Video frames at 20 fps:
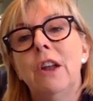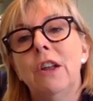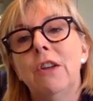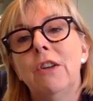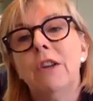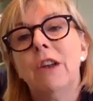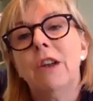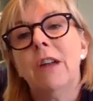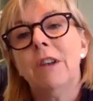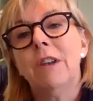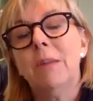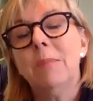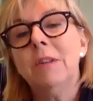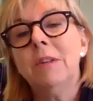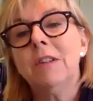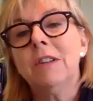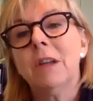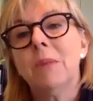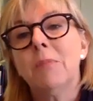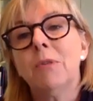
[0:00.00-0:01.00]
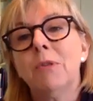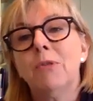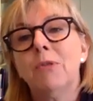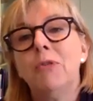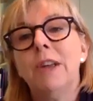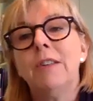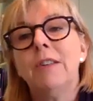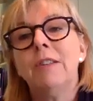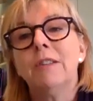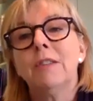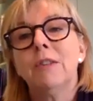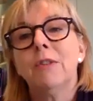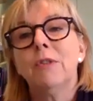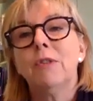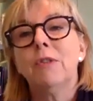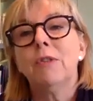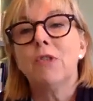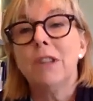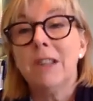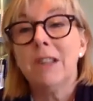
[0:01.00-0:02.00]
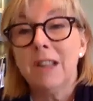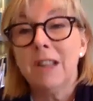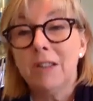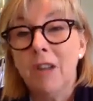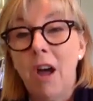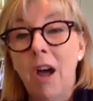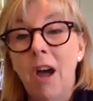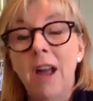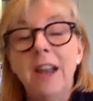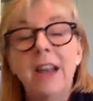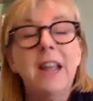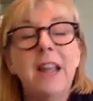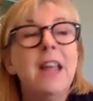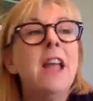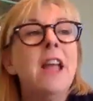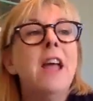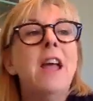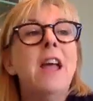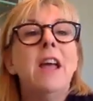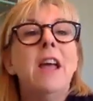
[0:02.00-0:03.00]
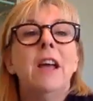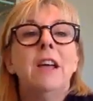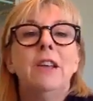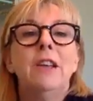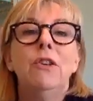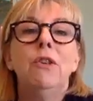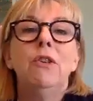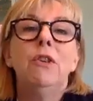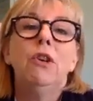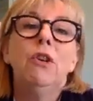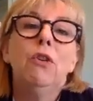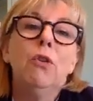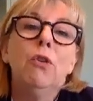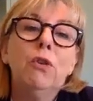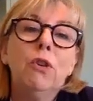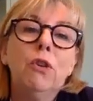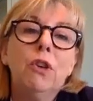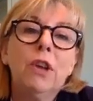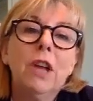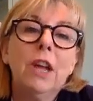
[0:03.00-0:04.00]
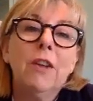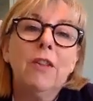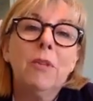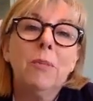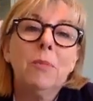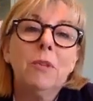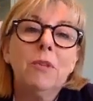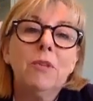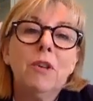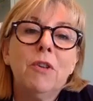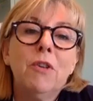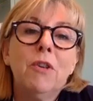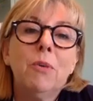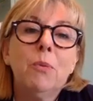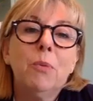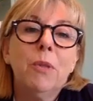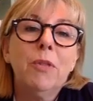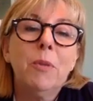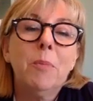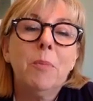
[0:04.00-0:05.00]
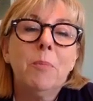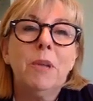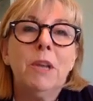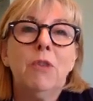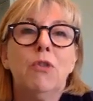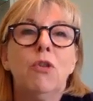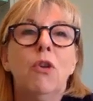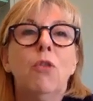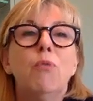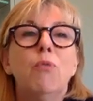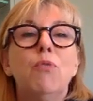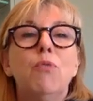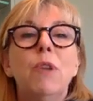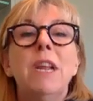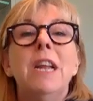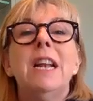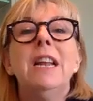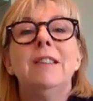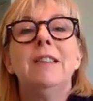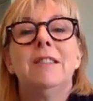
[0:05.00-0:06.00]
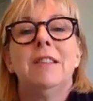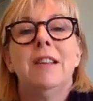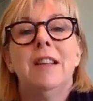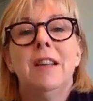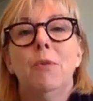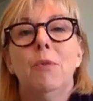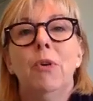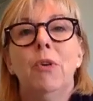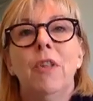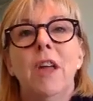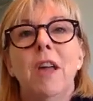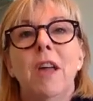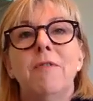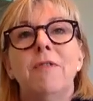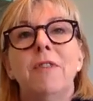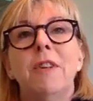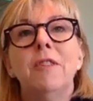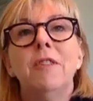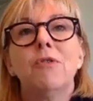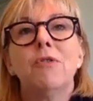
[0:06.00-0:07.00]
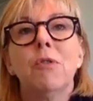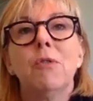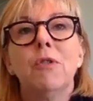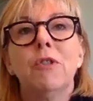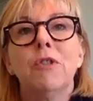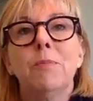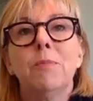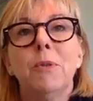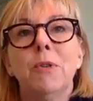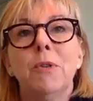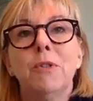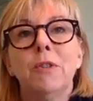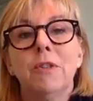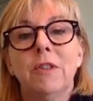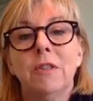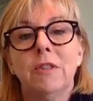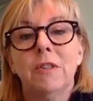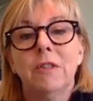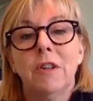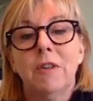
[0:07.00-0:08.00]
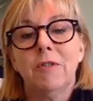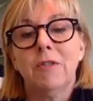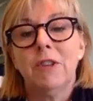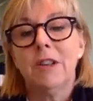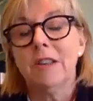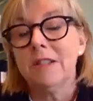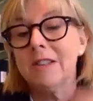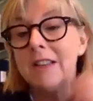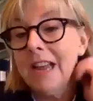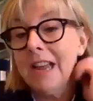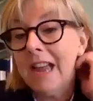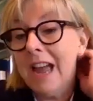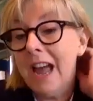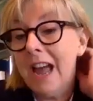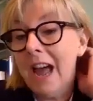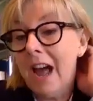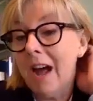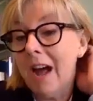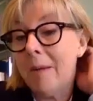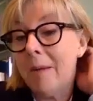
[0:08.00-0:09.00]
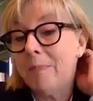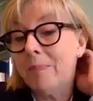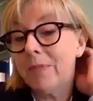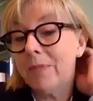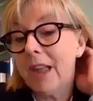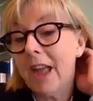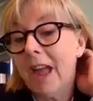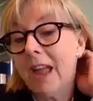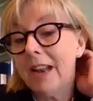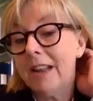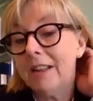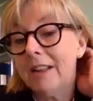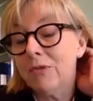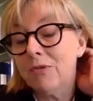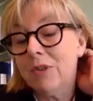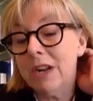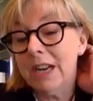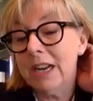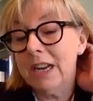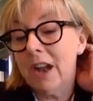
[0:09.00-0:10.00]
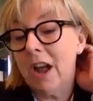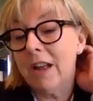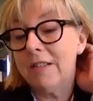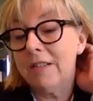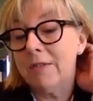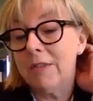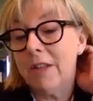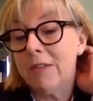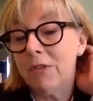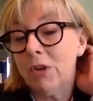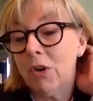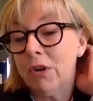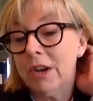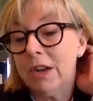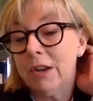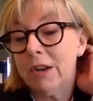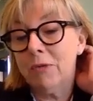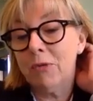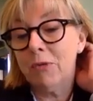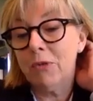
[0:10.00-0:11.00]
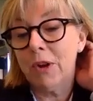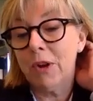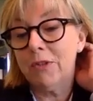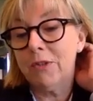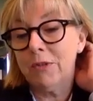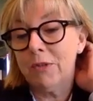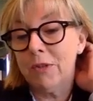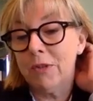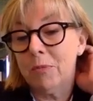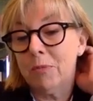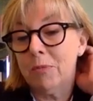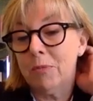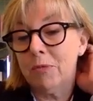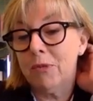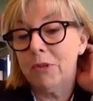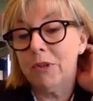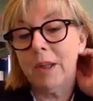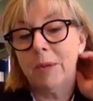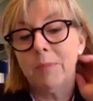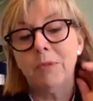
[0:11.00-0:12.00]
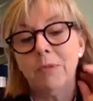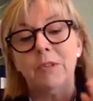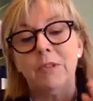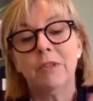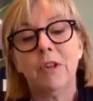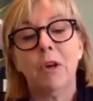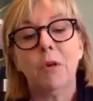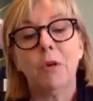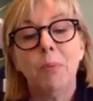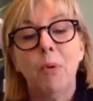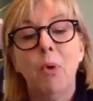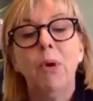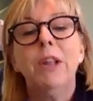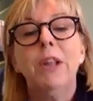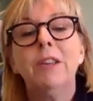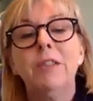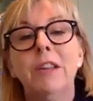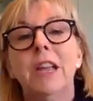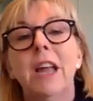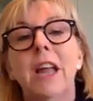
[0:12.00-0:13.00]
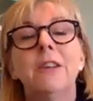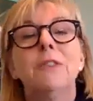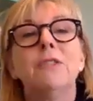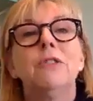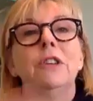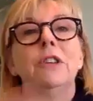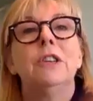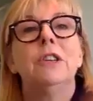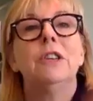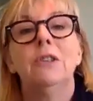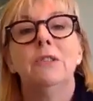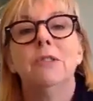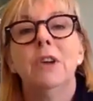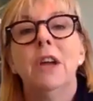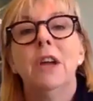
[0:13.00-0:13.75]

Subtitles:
have a limited number of faces on the screen. They're tiny. You're looking at the material with them, but you're not really seeing what their visceral response to stuff is. And it's really nice if they've got it in front of them for them to start pointing out to you